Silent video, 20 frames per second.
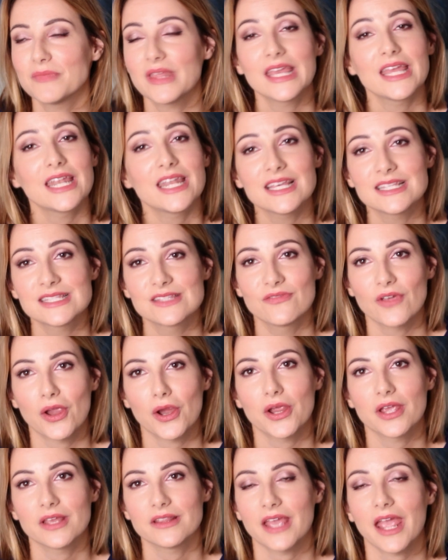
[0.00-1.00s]

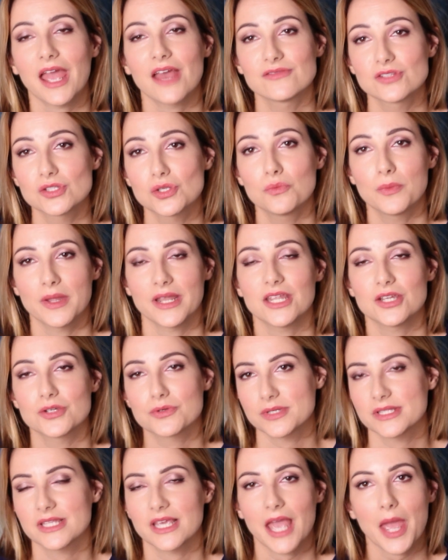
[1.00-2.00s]
They have so many
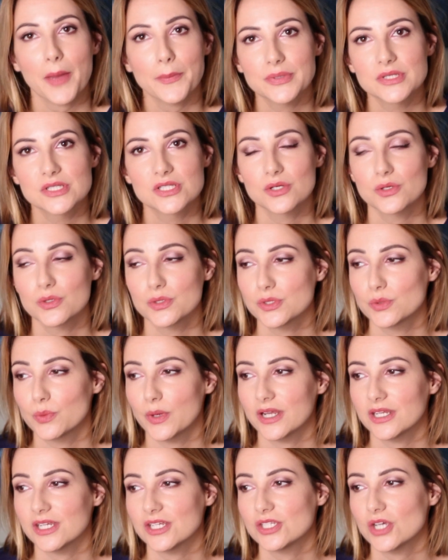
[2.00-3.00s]
interesting episodes
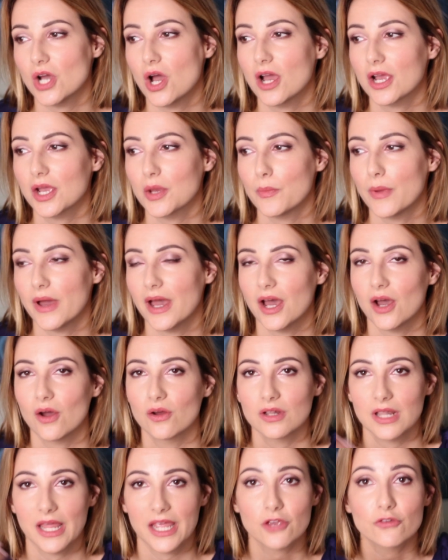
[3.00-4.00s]
where they talk
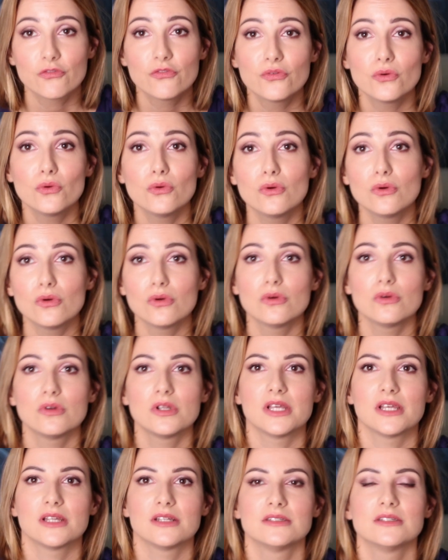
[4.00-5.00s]
about like
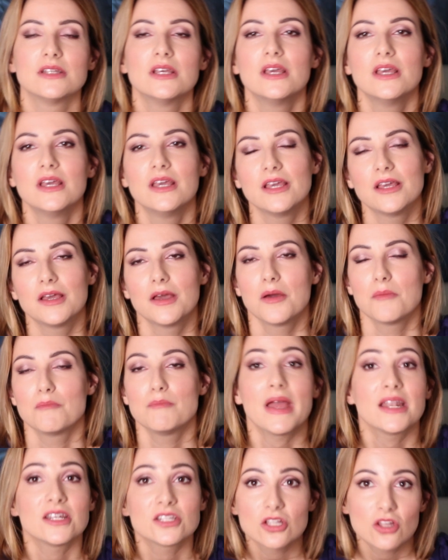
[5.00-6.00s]
food and
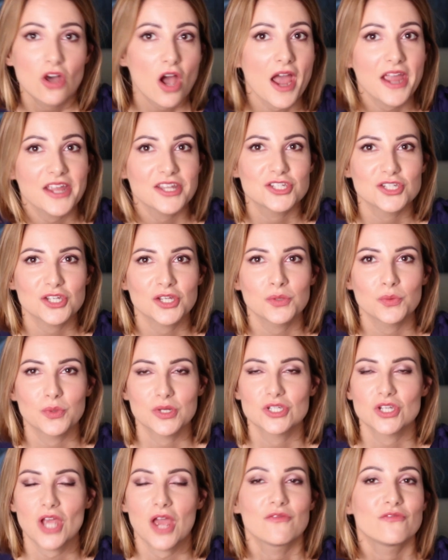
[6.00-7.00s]
mental hygiene,
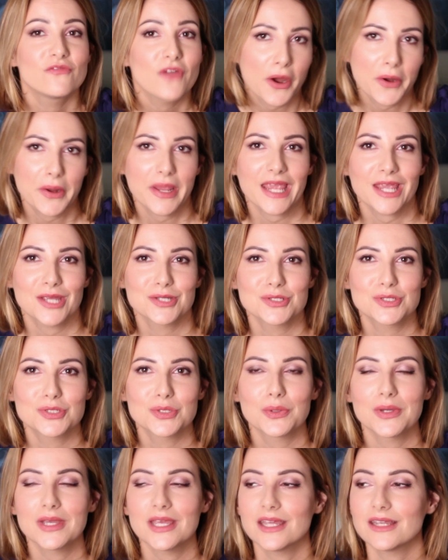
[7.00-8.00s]
which I'm very
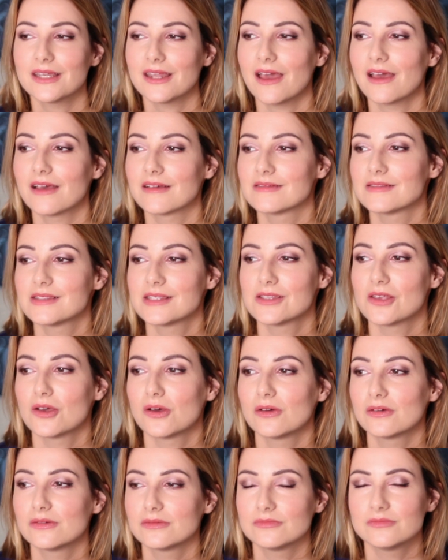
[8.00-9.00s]
into it.
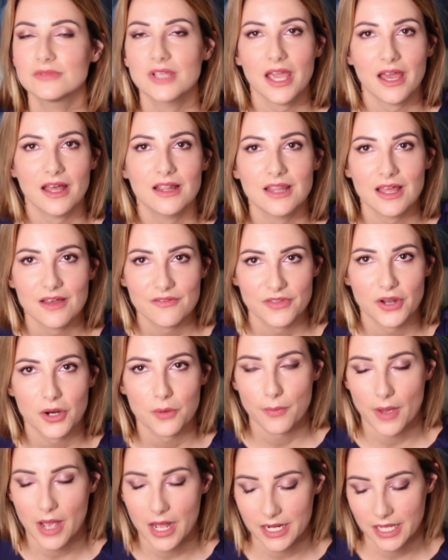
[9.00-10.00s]
So yeah, I love their
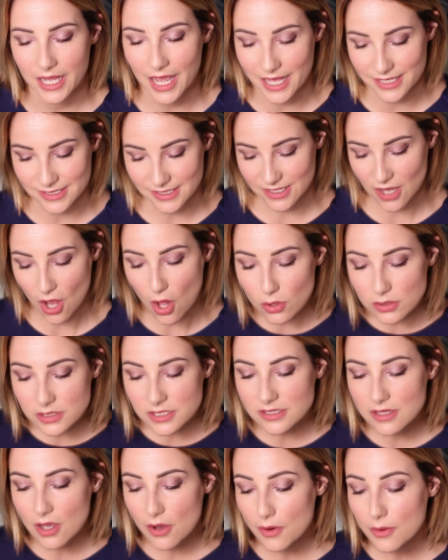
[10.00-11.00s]
podcast
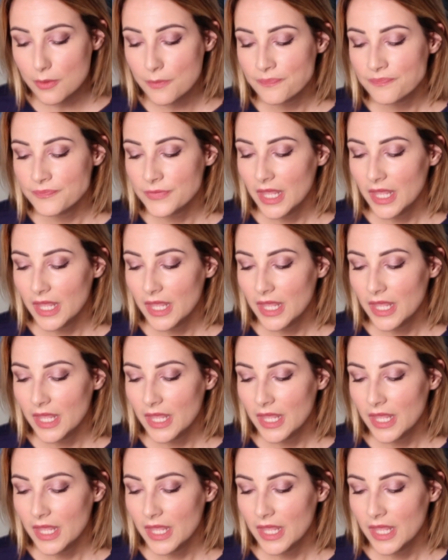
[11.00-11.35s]
also.